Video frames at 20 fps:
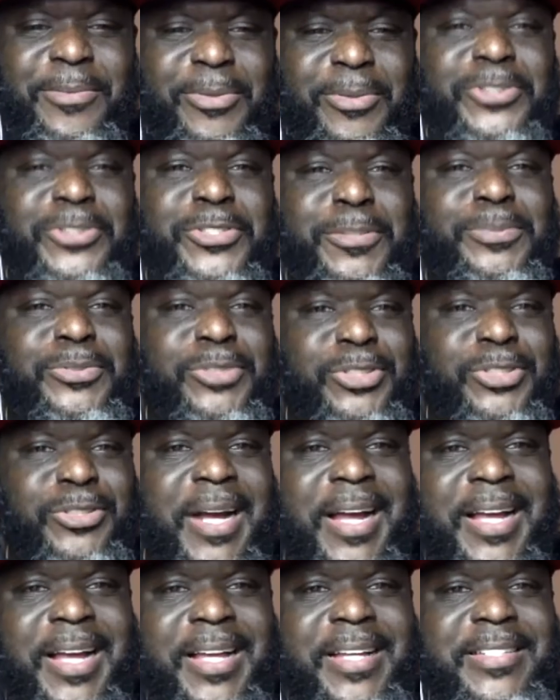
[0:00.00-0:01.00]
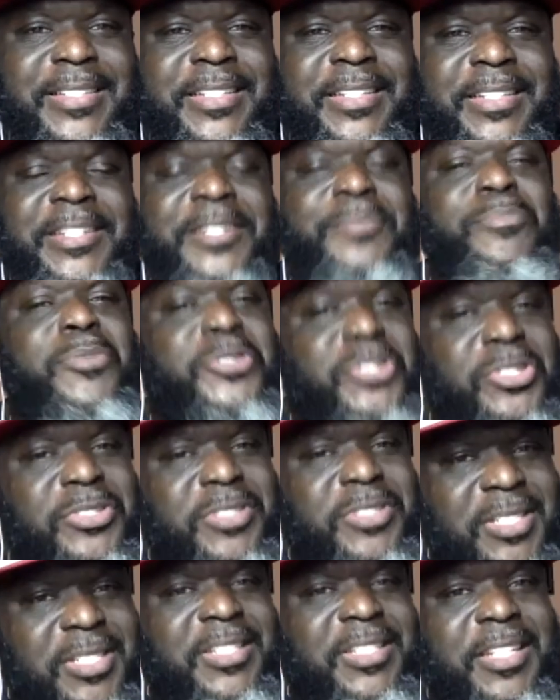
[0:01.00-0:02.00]
You know, multiple tries, sure.
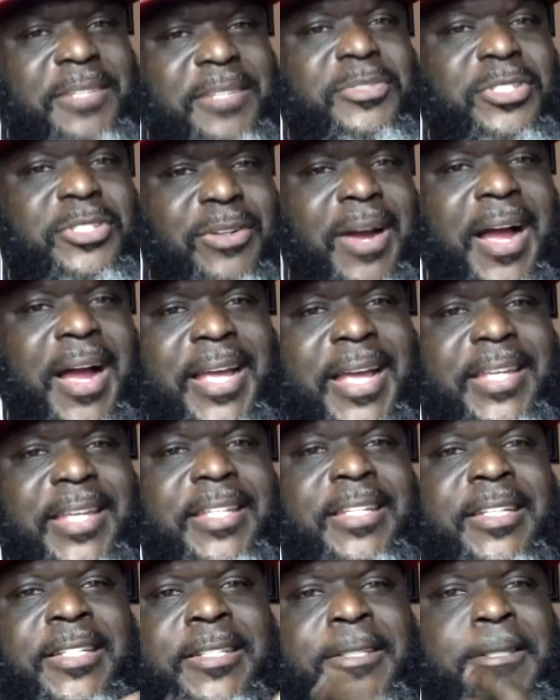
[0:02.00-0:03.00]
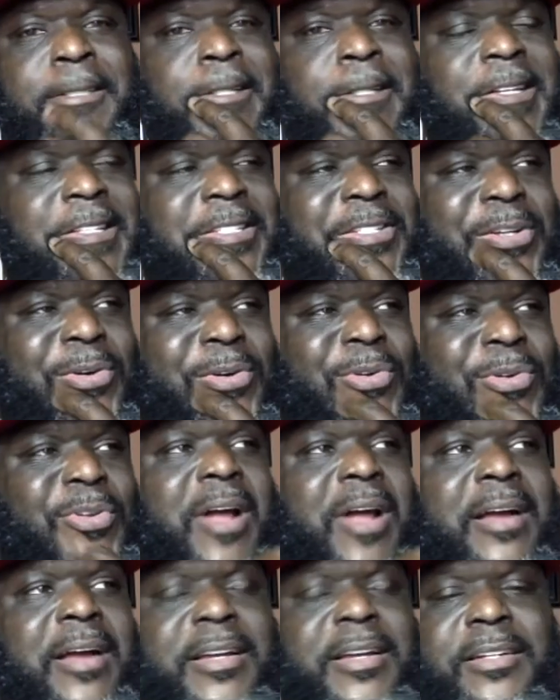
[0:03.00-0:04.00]
but you just keep trying. Yeah. And
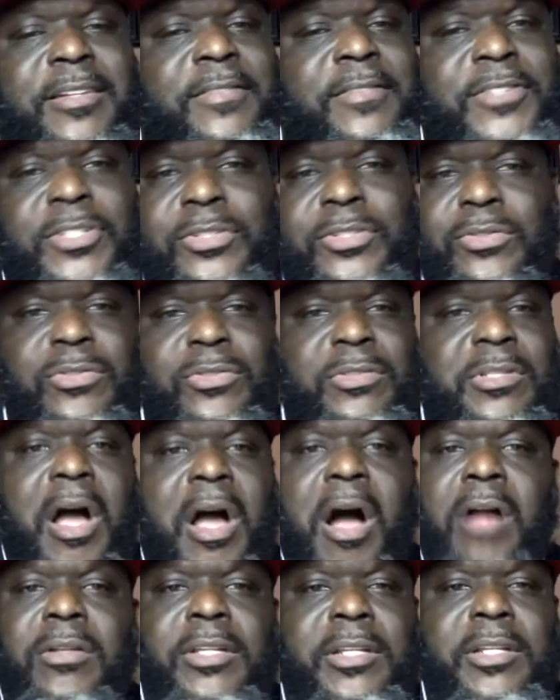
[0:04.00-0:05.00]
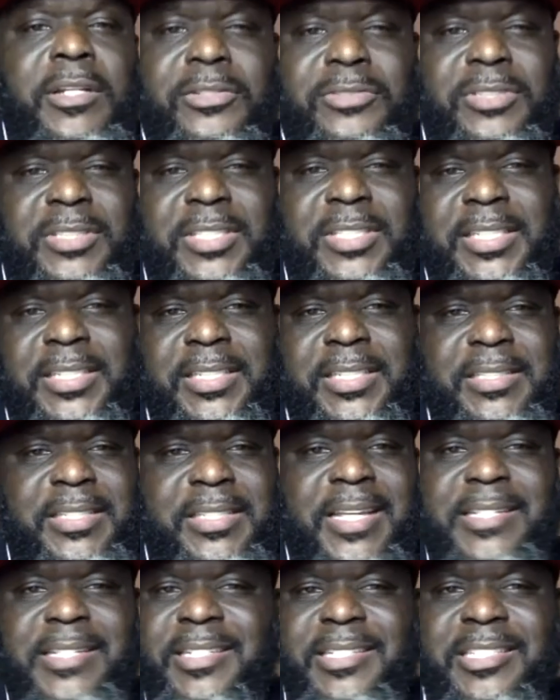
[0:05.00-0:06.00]
so, you know, I could have used all of those
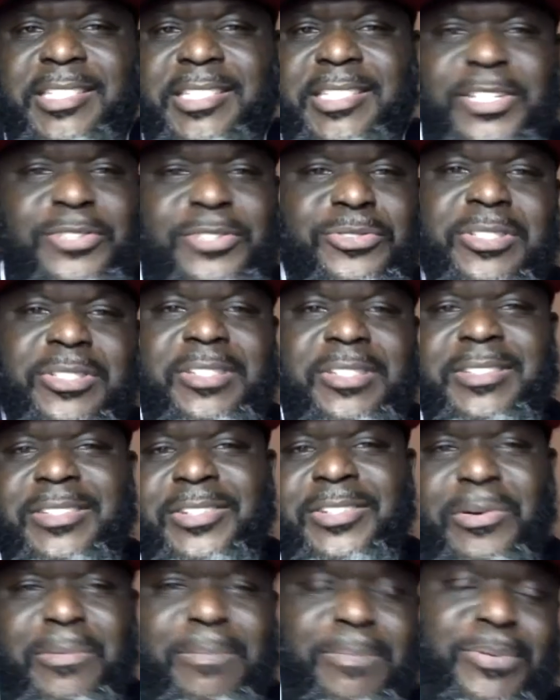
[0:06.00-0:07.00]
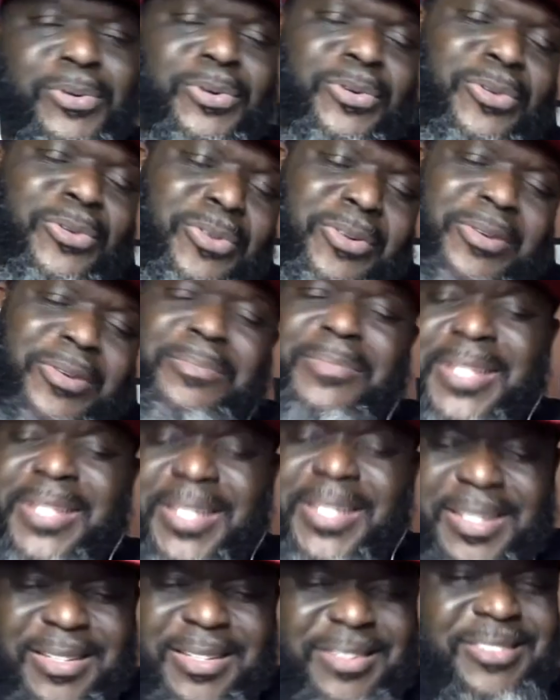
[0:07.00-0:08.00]
things as excuses. You know, poor
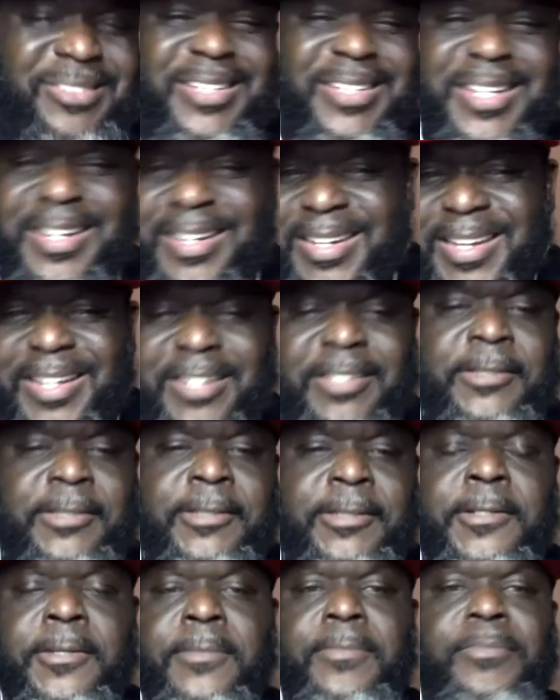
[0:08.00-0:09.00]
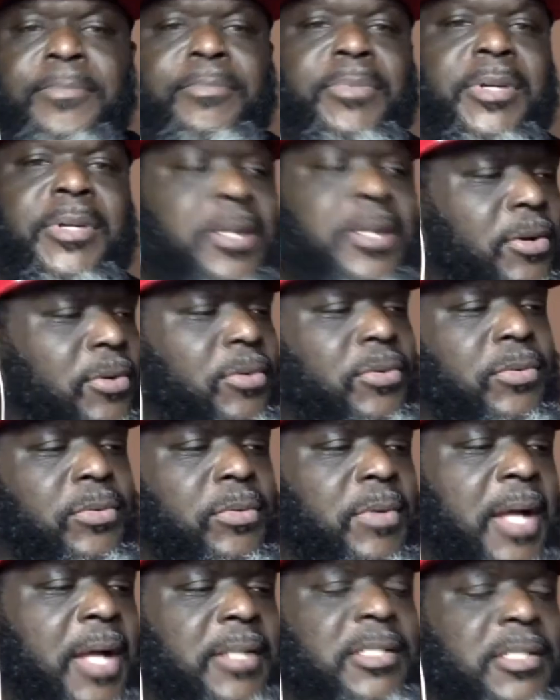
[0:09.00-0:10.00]
me. You know, yada yada. But
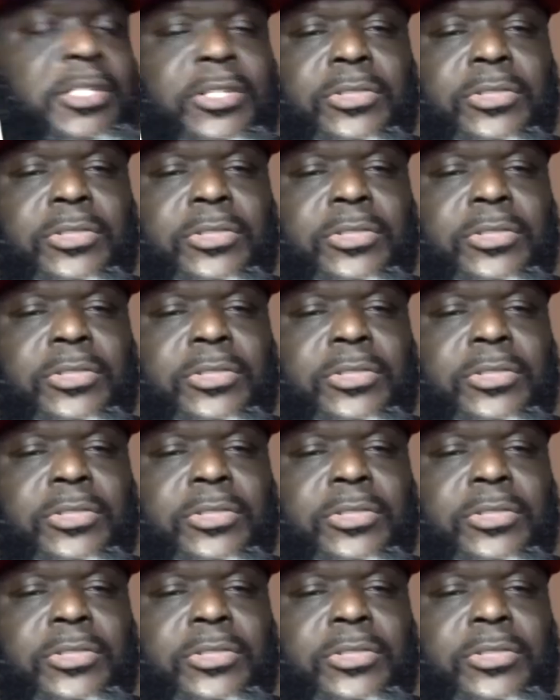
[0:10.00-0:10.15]
no, yeah.